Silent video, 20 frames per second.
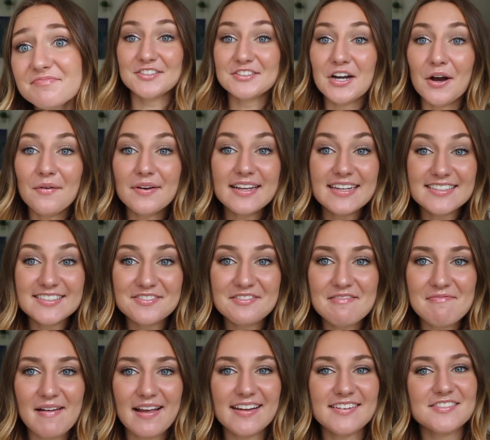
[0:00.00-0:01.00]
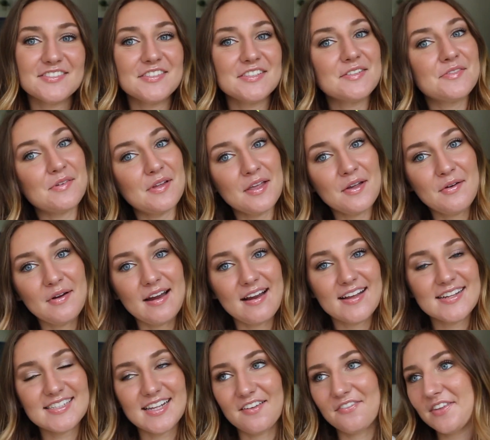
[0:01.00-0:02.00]
So going into one of my injuries really
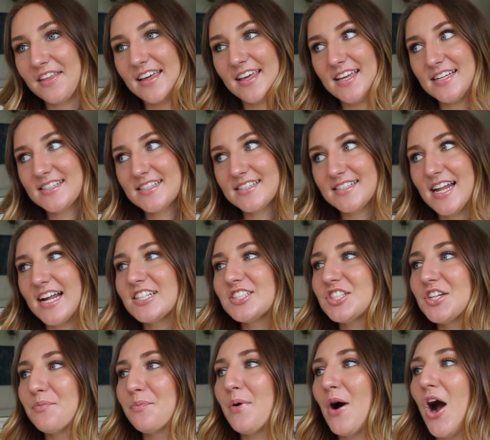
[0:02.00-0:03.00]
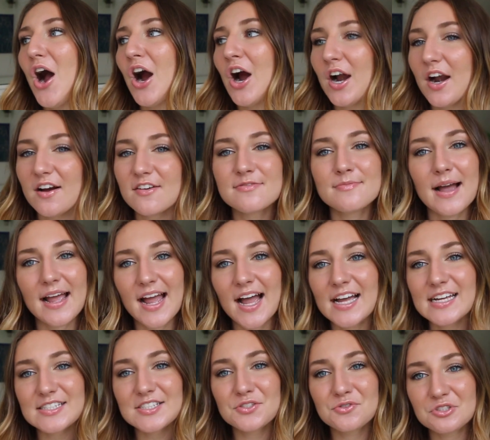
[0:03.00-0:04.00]
quick, because I feel like it's such a part of my
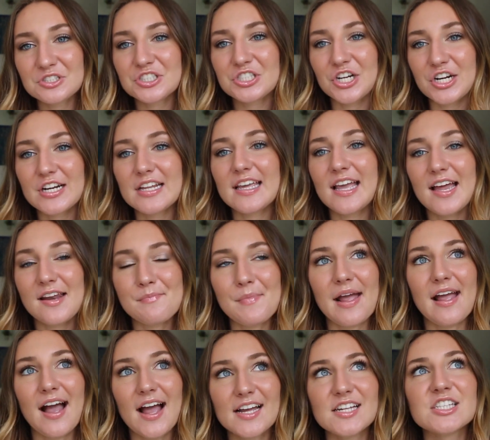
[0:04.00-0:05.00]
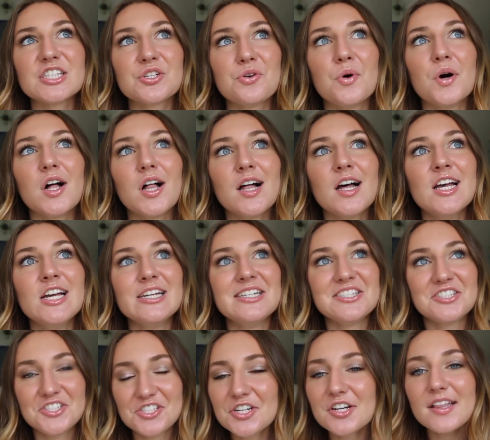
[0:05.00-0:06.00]
high school journey and my high school
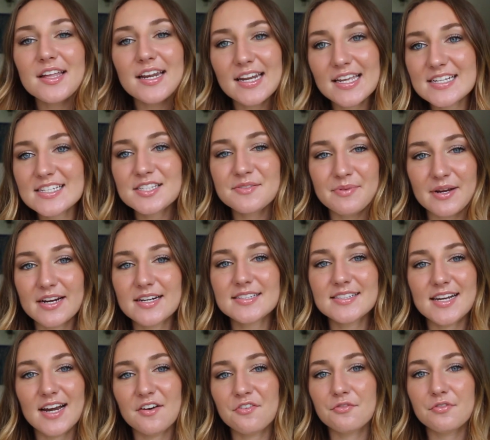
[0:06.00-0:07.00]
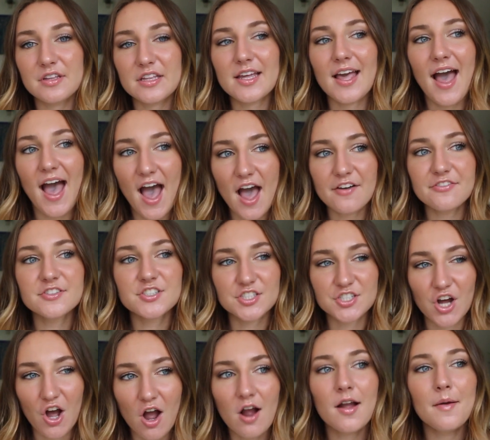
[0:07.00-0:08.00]
cheerleading experience that I really have to
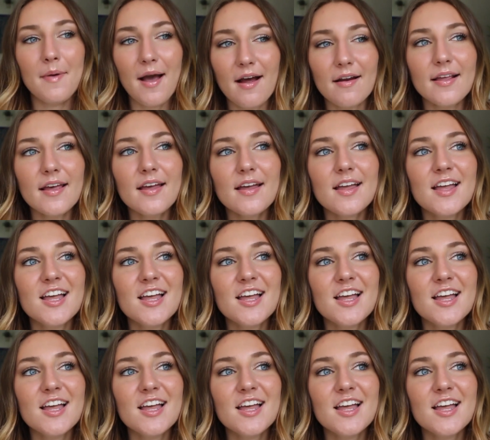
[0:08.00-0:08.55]
talk about it.